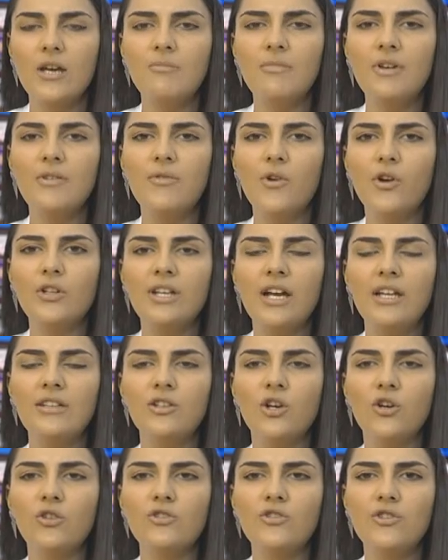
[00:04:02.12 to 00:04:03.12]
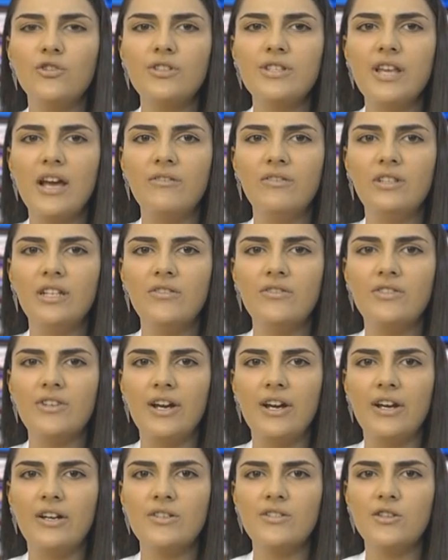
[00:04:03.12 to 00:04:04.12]
Before that, no Turks have lived
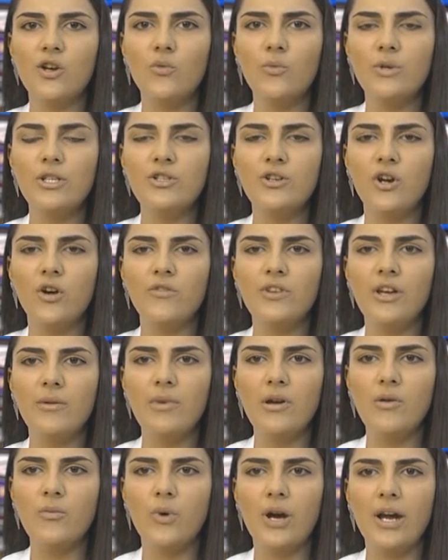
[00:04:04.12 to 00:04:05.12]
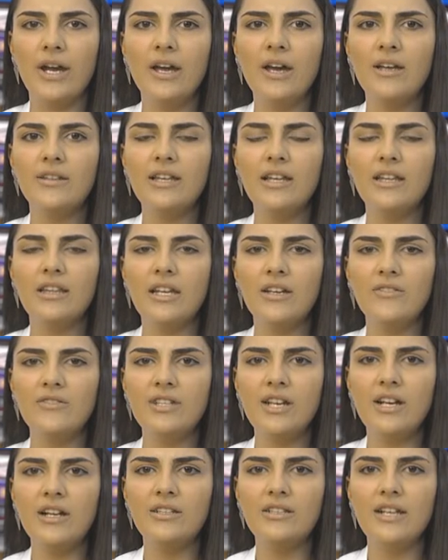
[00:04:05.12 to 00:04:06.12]
there, so we drove them away. They lived
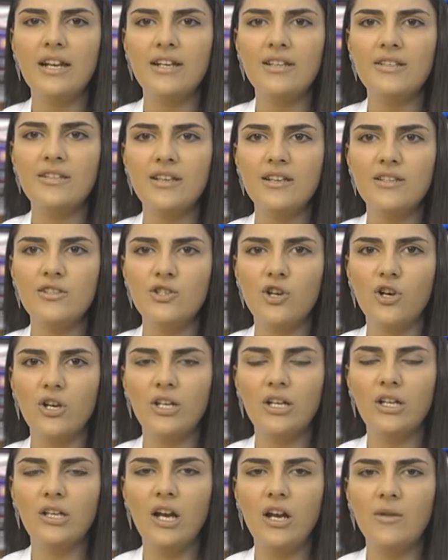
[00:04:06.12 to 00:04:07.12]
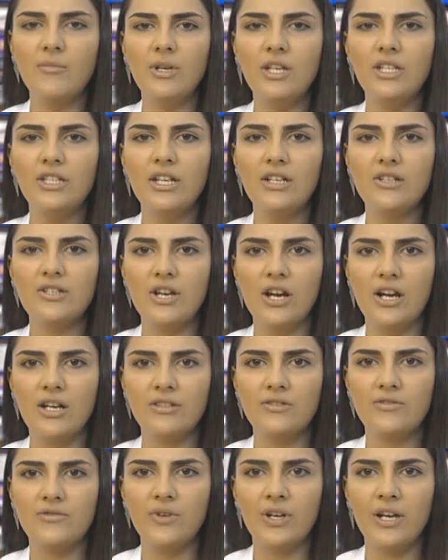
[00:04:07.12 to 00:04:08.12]
there, that is the historical Armenian
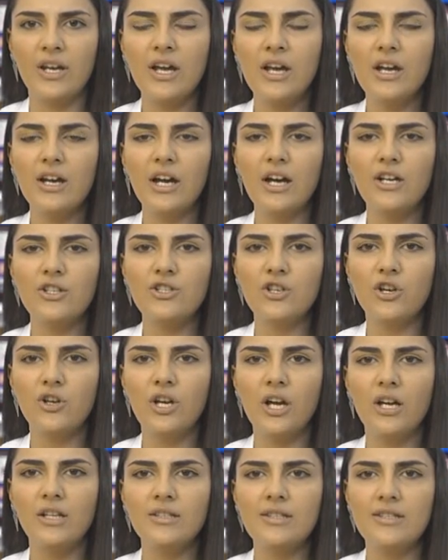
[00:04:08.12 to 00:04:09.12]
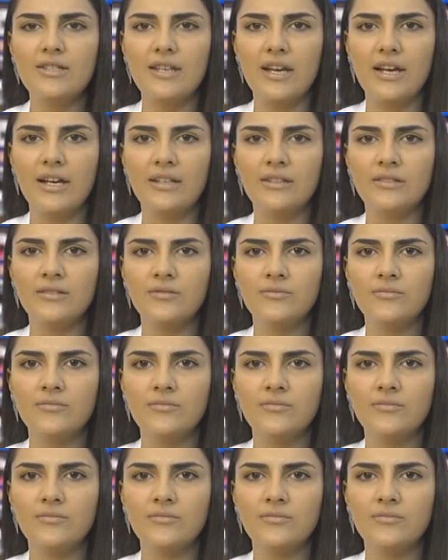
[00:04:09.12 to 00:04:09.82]
territory, Khachoyan said.